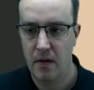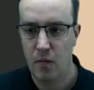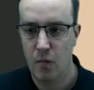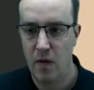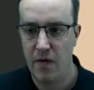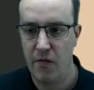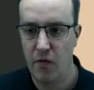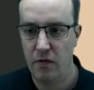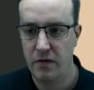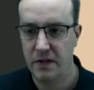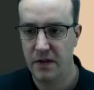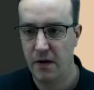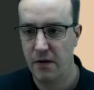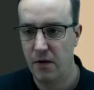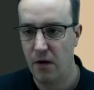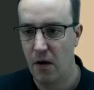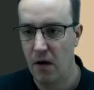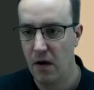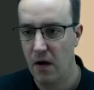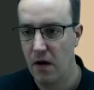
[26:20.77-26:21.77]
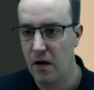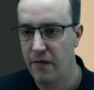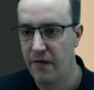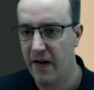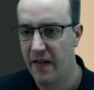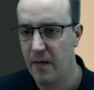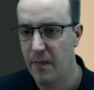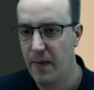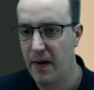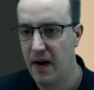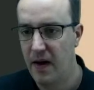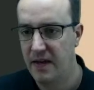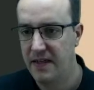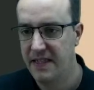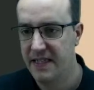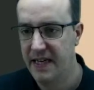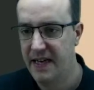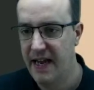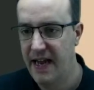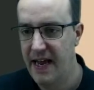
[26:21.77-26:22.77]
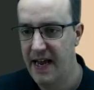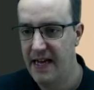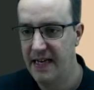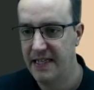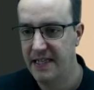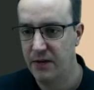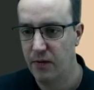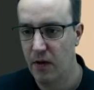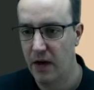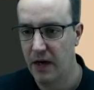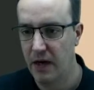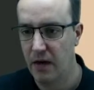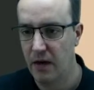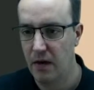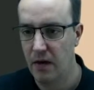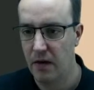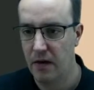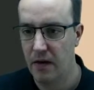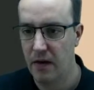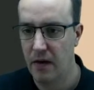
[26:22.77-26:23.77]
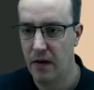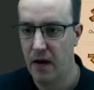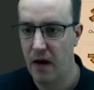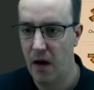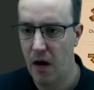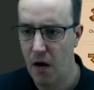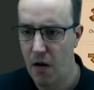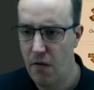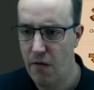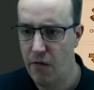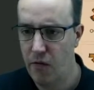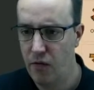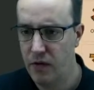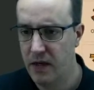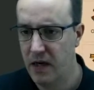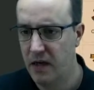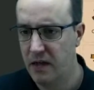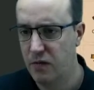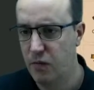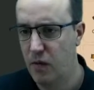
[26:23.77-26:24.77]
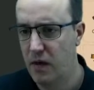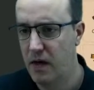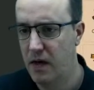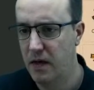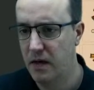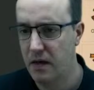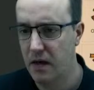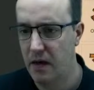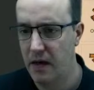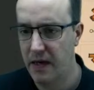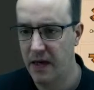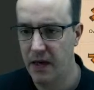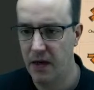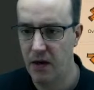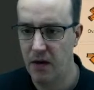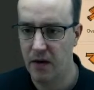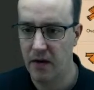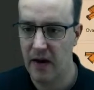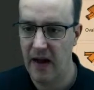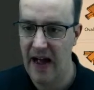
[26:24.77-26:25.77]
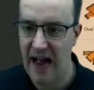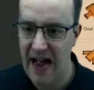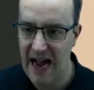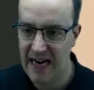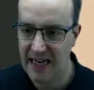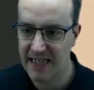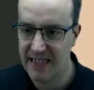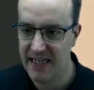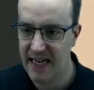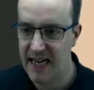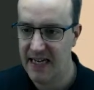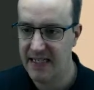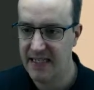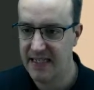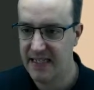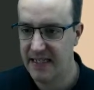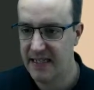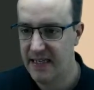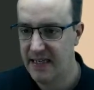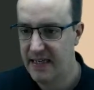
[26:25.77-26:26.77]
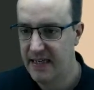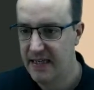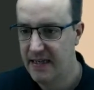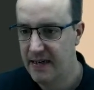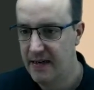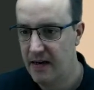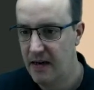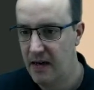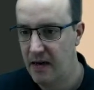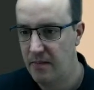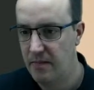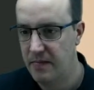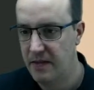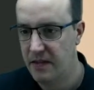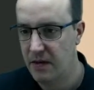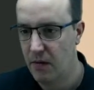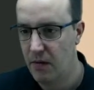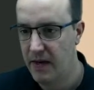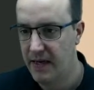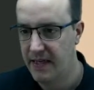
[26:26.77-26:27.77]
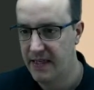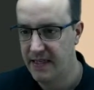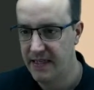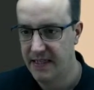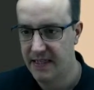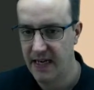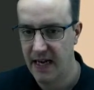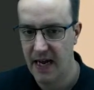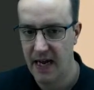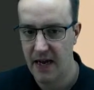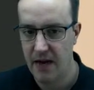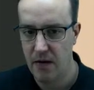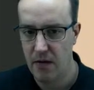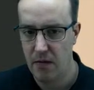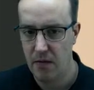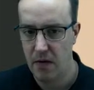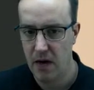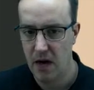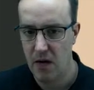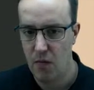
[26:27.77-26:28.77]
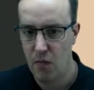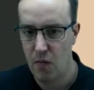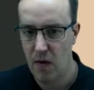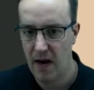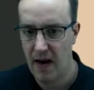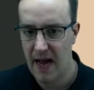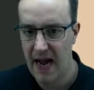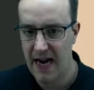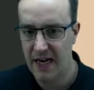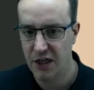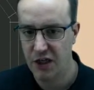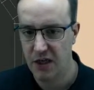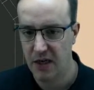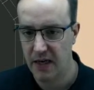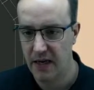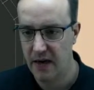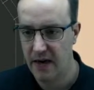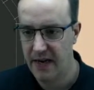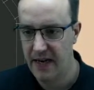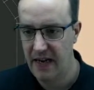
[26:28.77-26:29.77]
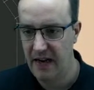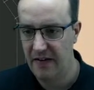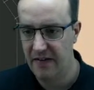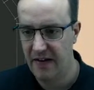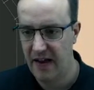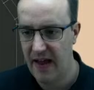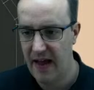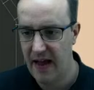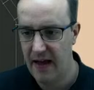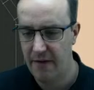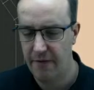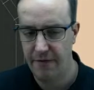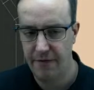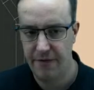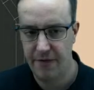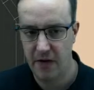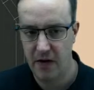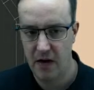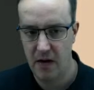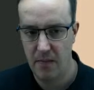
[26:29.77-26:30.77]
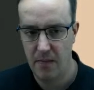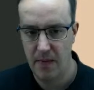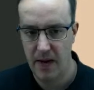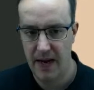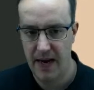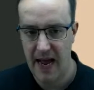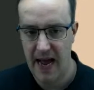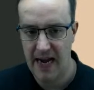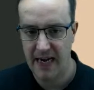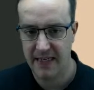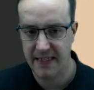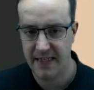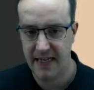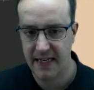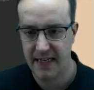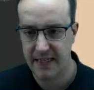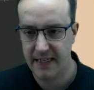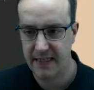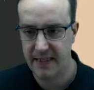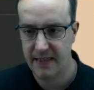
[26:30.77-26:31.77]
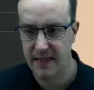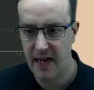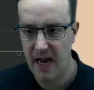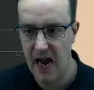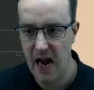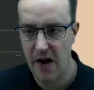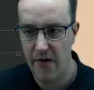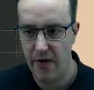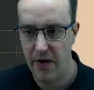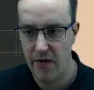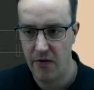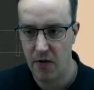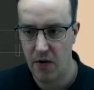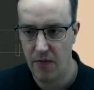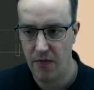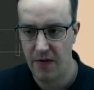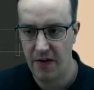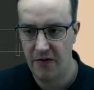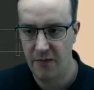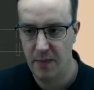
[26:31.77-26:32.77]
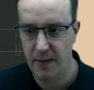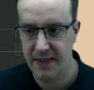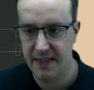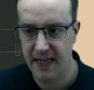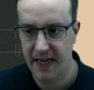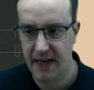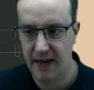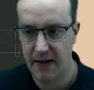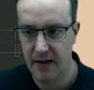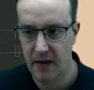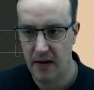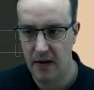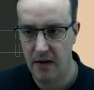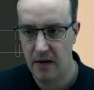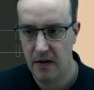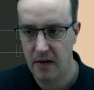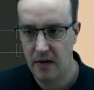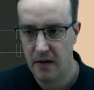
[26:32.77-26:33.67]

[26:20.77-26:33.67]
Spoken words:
We've also got a load of other parts in here, so I can look at oval ductwork, I can look at access, so I can say, all right, well, actually I need to have an access area on this particular